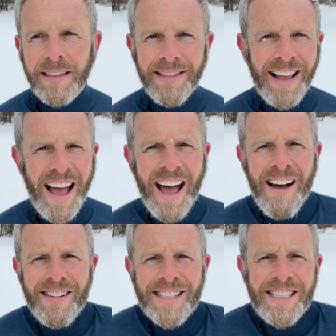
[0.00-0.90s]

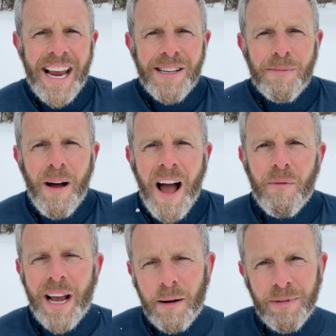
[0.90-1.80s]
No, it's James Bond.
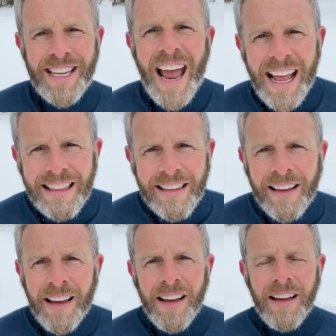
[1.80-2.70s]
We got to pretend,
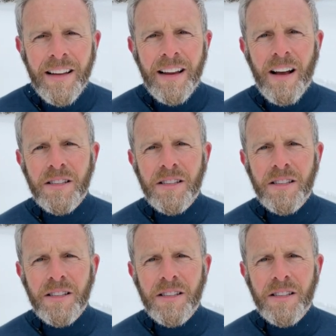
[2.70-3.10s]
you know,